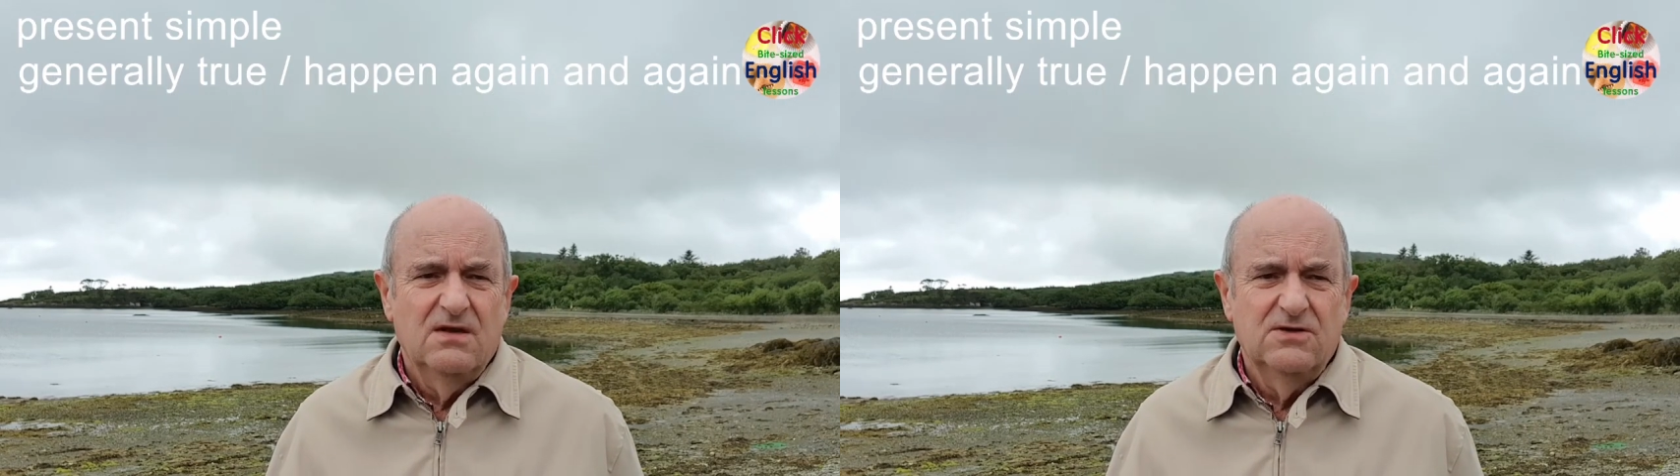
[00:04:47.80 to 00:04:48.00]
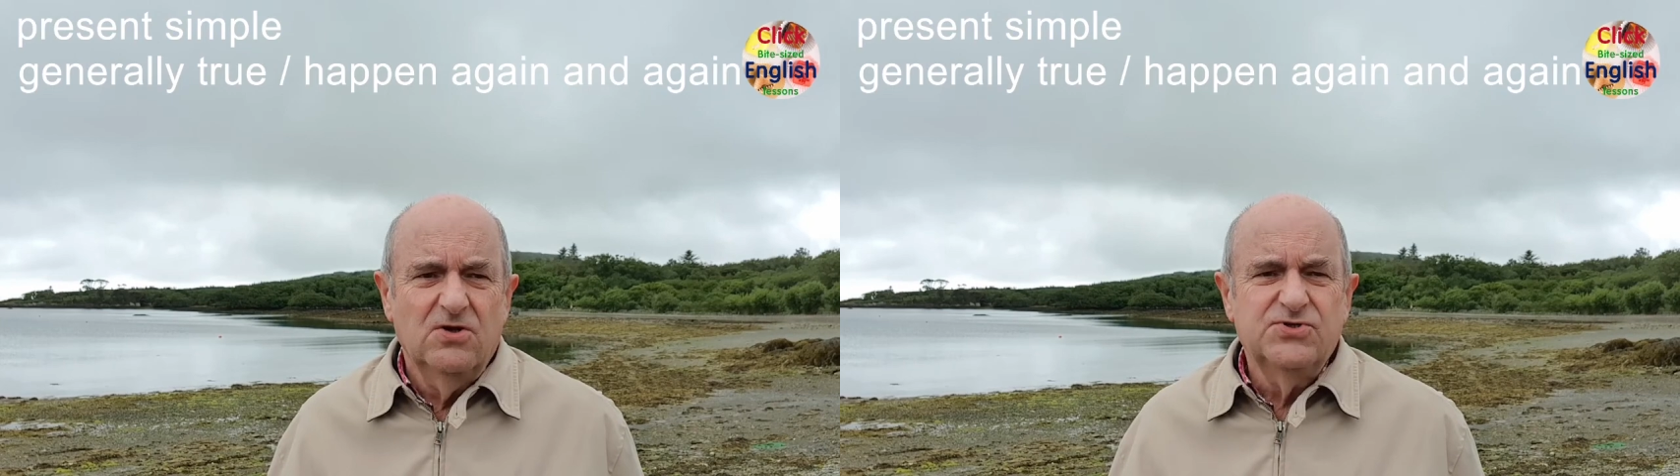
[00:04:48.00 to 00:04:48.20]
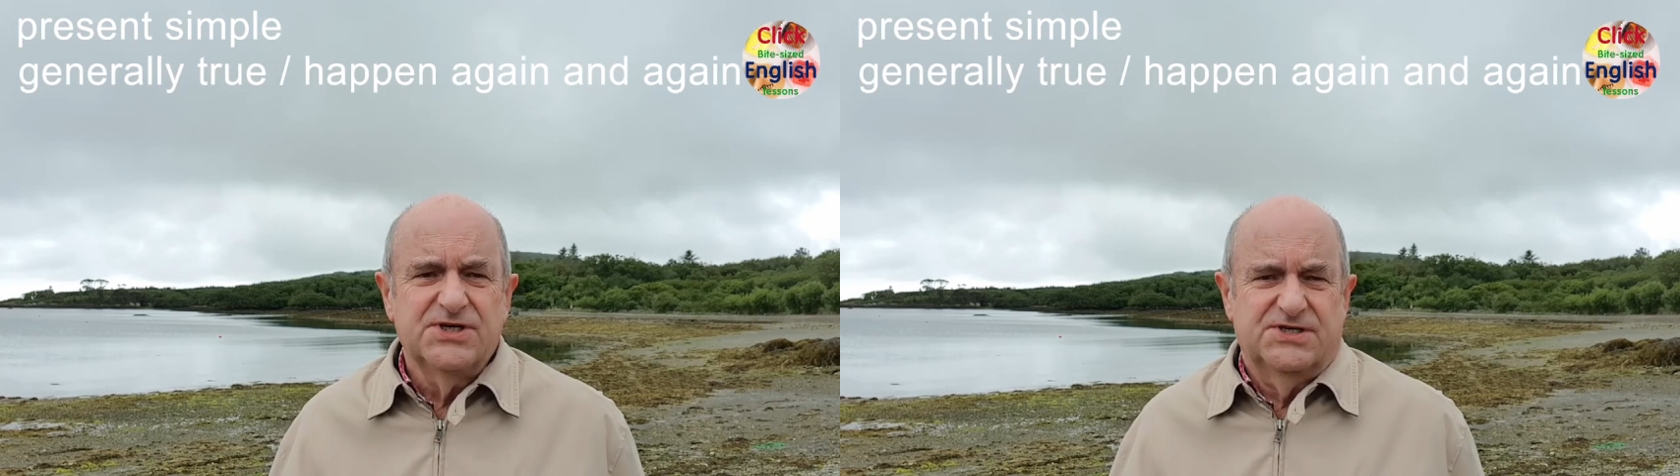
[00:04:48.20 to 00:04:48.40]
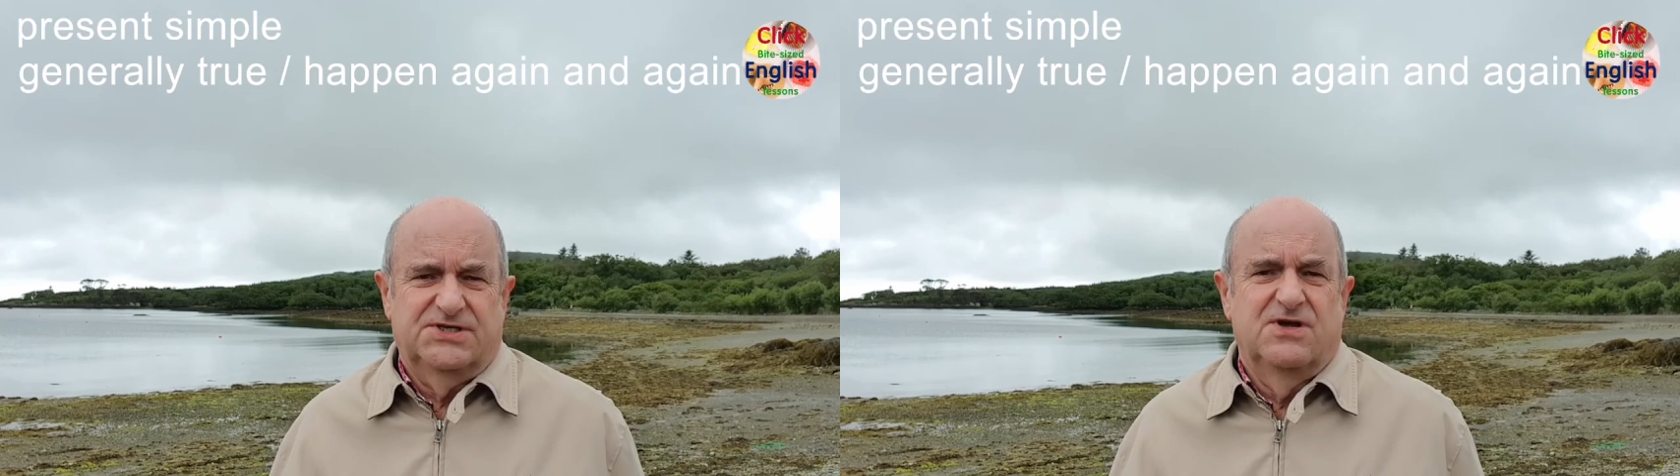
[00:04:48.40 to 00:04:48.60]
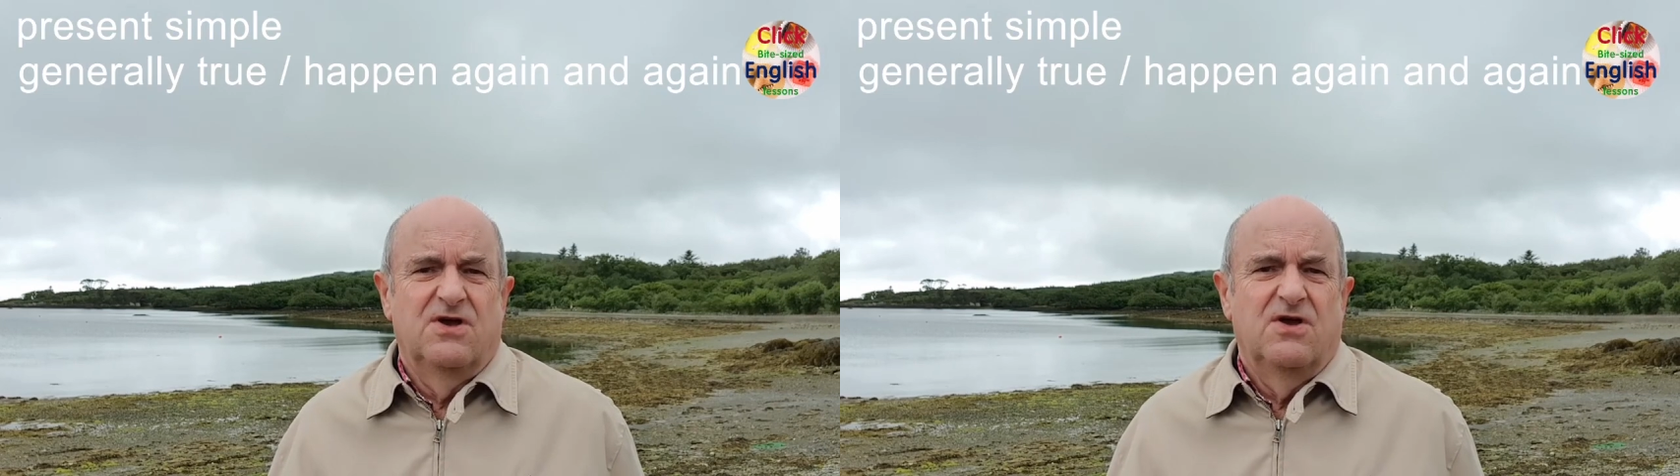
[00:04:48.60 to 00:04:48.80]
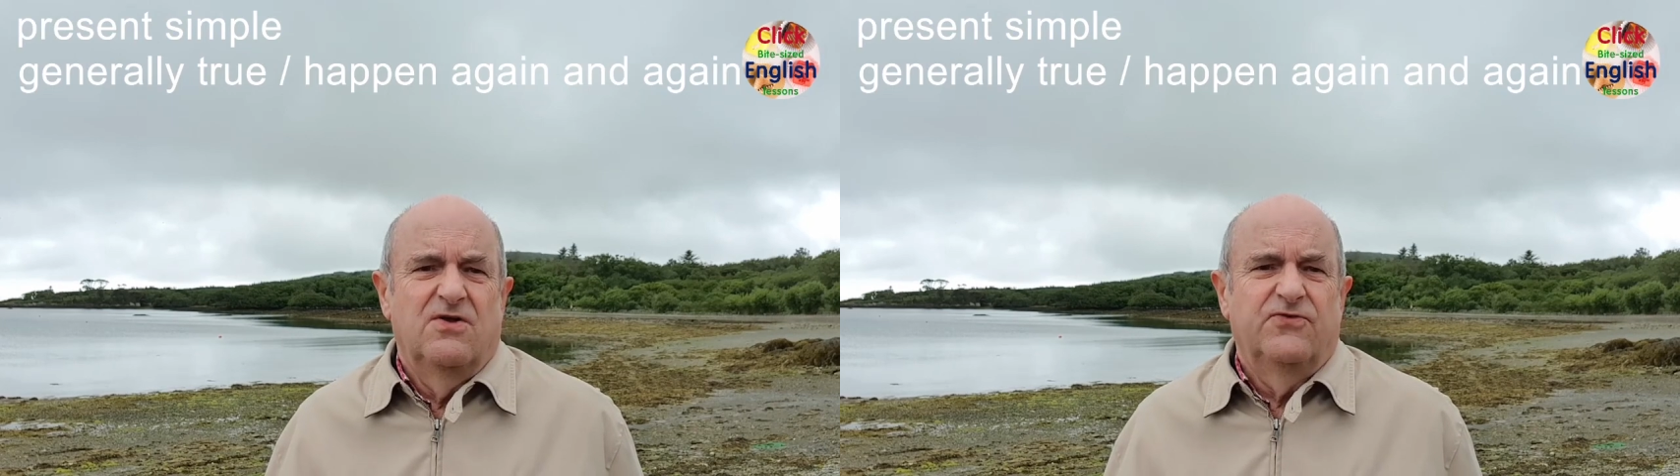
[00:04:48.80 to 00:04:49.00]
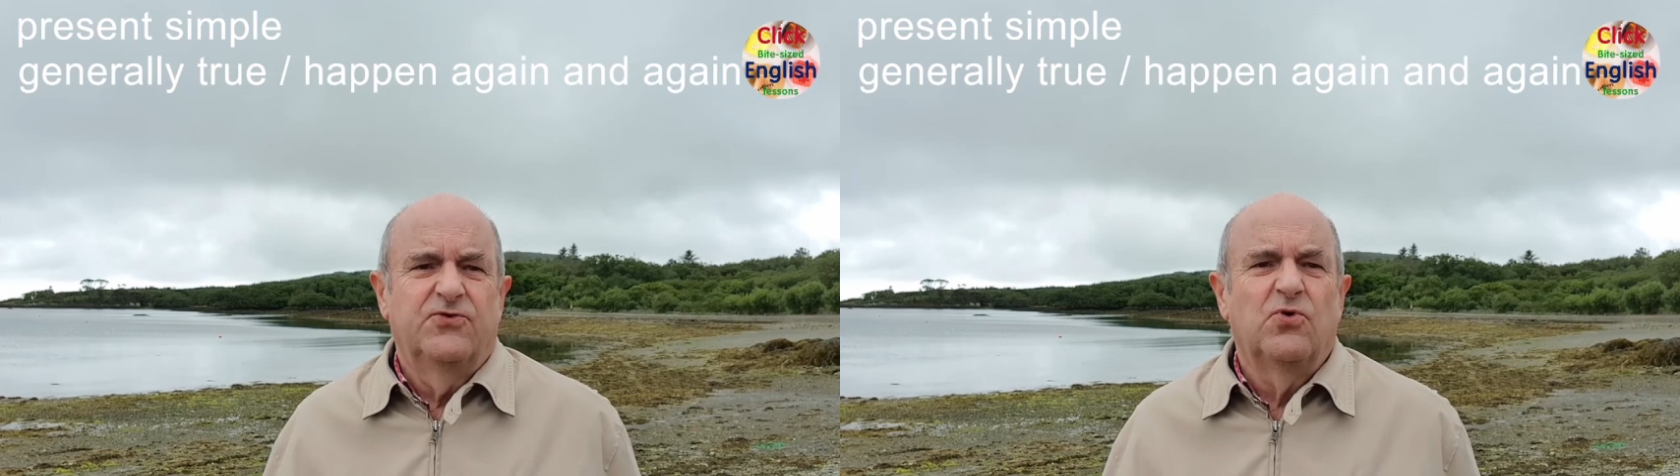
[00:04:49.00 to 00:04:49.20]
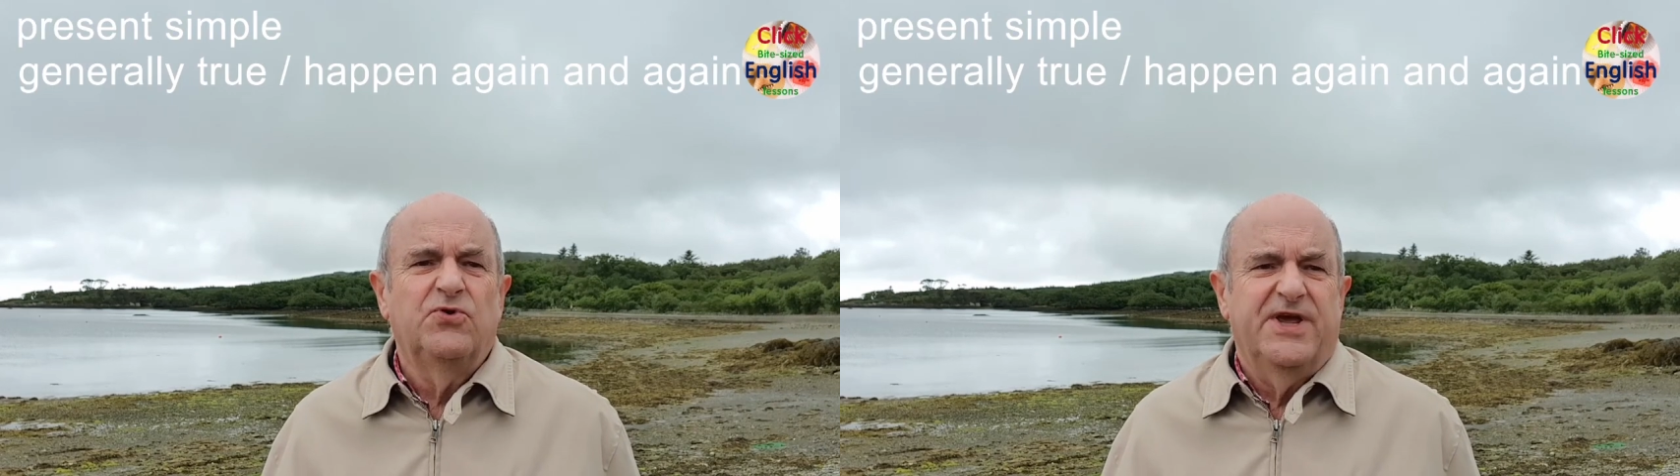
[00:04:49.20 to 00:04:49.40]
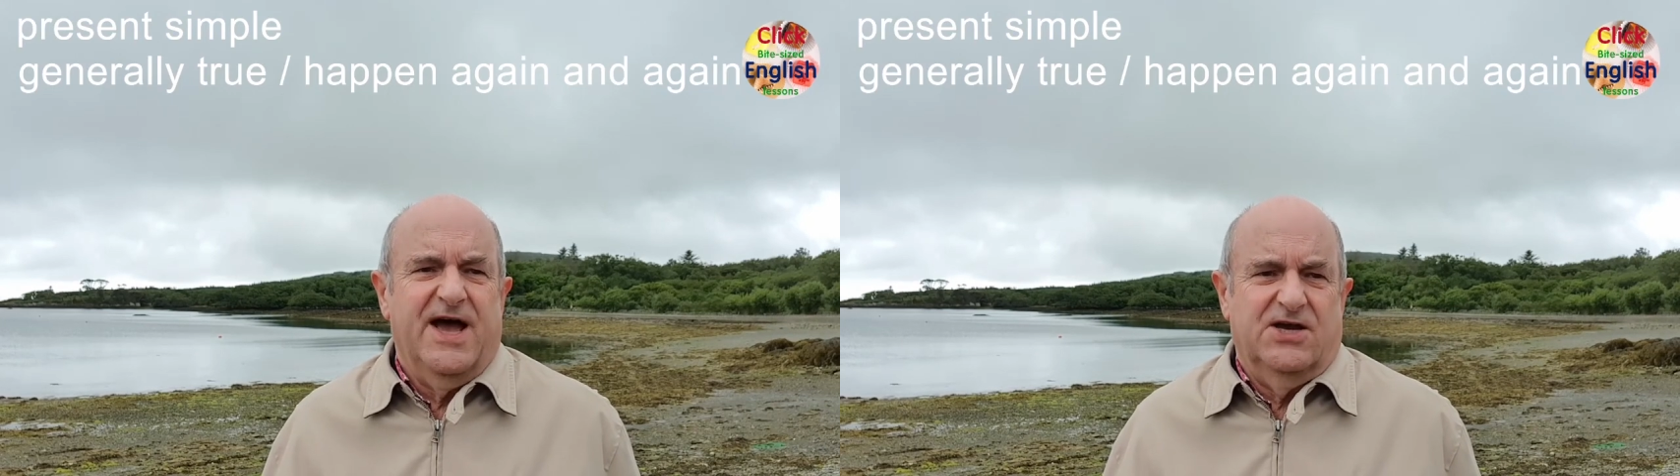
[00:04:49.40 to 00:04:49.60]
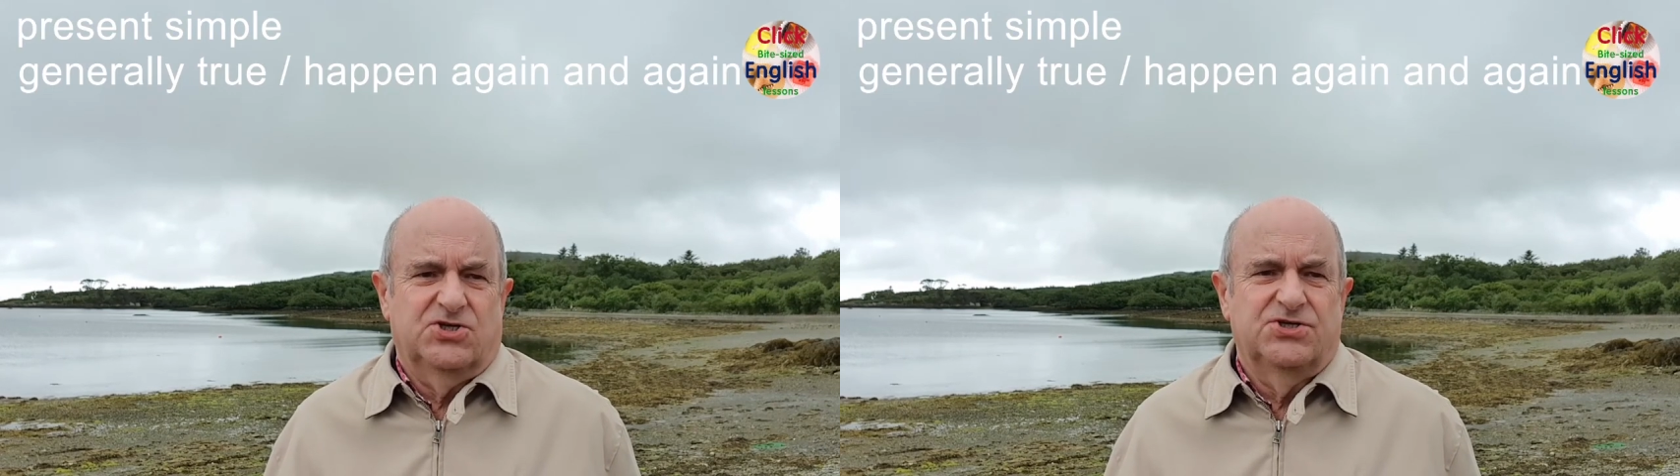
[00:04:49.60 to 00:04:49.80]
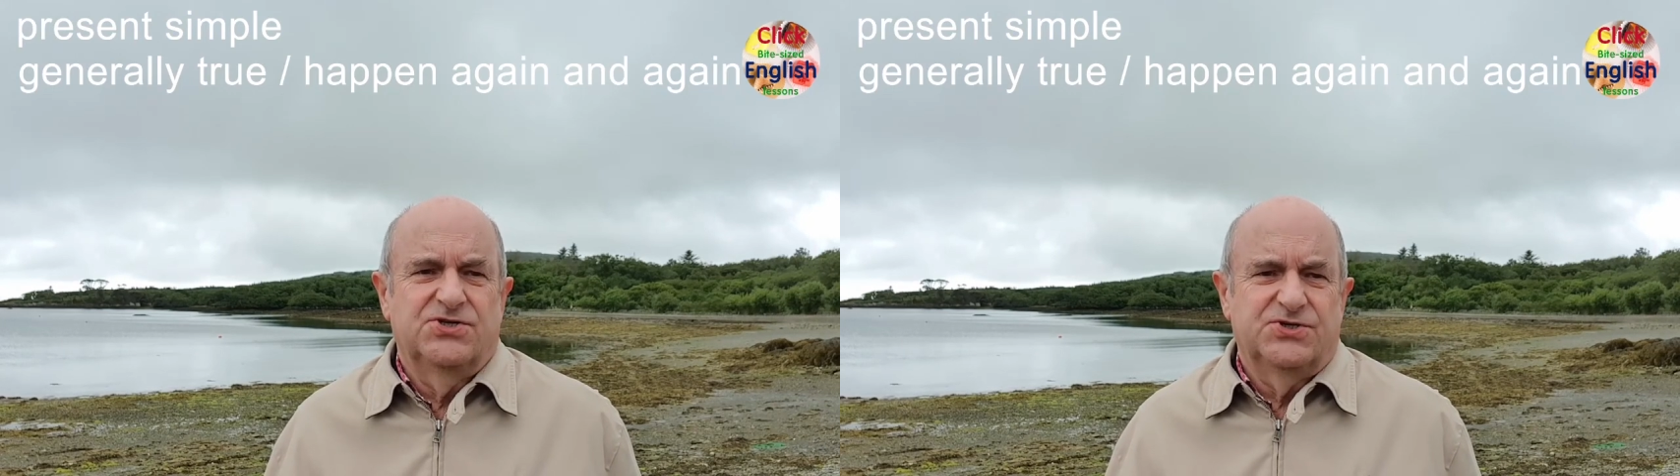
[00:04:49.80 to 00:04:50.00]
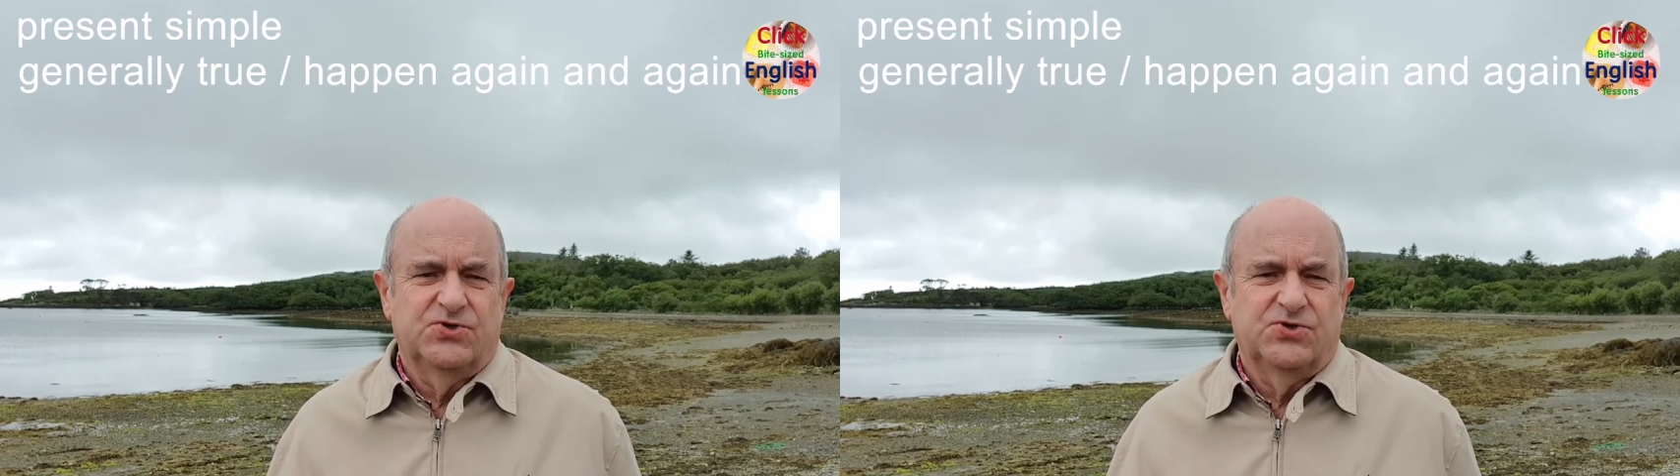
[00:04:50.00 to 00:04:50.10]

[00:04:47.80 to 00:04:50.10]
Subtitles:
Notice that all the actions